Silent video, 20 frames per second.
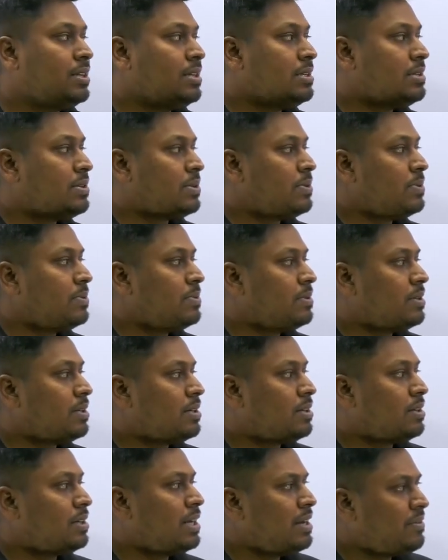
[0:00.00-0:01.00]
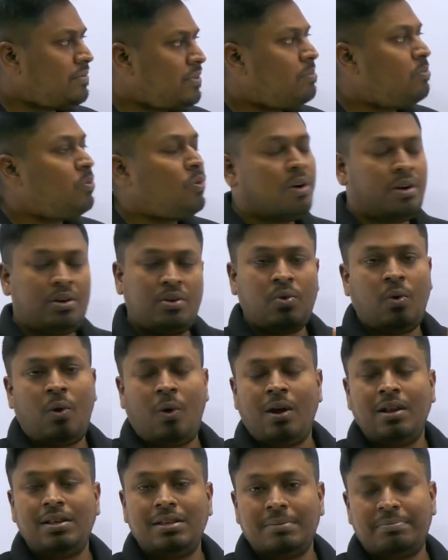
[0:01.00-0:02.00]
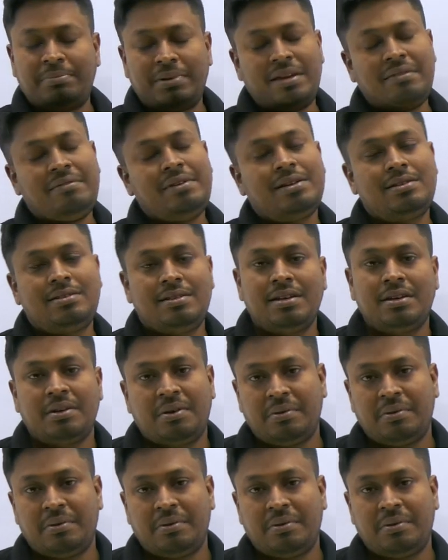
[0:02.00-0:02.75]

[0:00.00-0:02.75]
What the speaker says: So let me move on to all the previous year